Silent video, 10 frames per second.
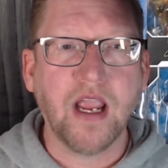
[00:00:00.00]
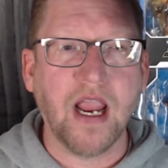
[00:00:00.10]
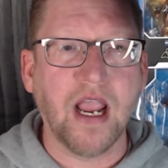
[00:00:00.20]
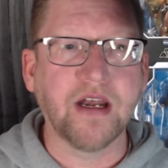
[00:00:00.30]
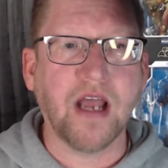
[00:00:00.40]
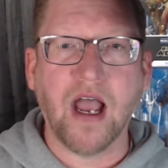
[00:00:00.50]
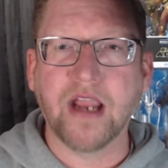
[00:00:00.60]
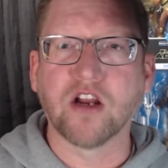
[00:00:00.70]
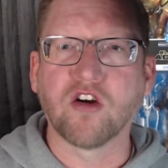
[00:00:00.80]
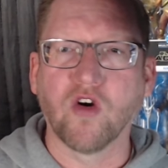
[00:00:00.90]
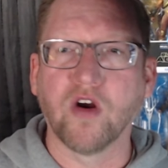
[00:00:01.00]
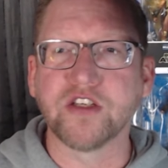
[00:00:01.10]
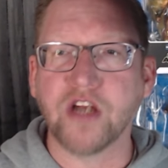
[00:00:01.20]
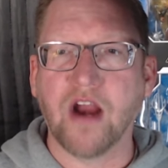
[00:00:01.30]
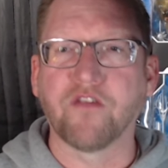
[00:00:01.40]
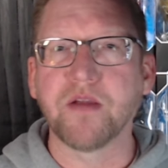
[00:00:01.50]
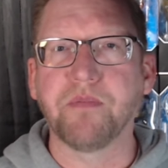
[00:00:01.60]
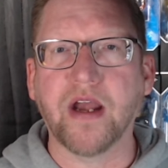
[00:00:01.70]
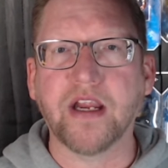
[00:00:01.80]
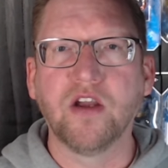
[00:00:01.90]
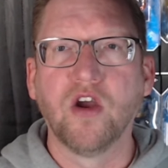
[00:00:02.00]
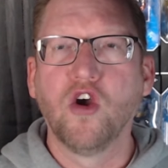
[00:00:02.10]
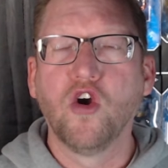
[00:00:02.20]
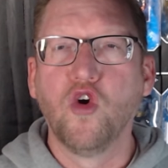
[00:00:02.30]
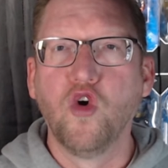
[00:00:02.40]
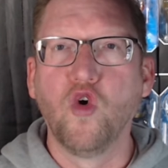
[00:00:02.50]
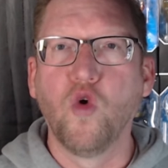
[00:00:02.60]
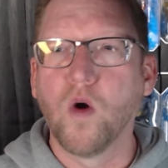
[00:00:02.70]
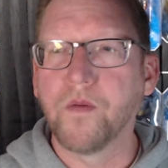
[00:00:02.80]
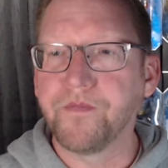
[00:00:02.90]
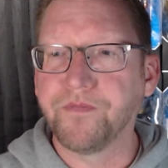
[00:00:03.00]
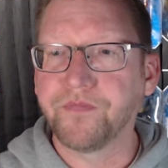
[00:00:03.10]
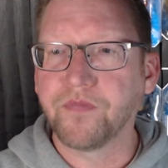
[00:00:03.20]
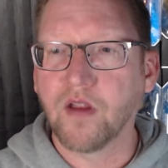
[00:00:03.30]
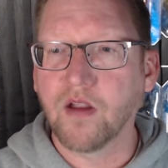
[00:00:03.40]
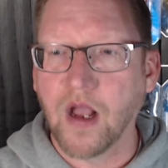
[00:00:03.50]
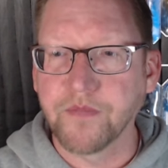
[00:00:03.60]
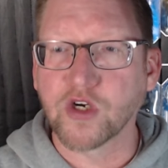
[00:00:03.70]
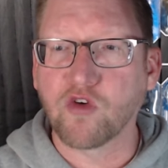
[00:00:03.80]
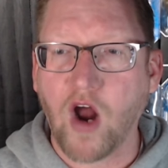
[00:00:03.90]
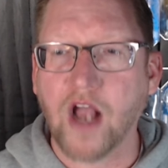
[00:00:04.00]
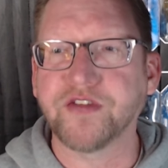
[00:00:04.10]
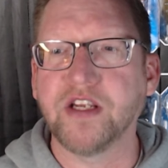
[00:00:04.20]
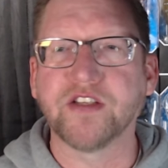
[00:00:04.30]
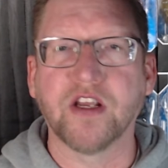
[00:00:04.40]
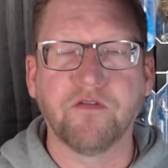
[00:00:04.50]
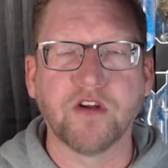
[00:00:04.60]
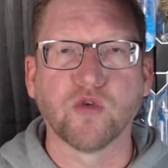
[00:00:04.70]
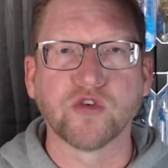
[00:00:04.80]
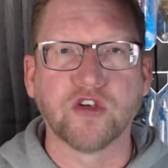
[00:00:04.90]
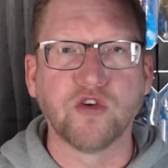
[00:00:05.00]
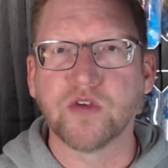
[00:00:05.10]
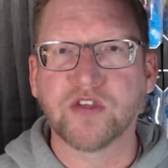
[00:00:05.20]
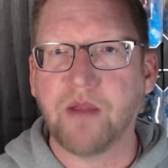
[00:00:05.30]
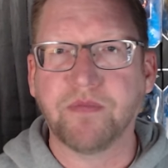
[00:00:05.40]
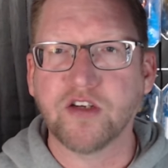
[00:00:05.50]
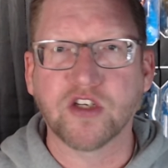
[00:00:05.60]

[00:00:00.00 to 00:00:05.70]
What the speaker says: And I encourage everybody who comes across these individuals to do the same thing.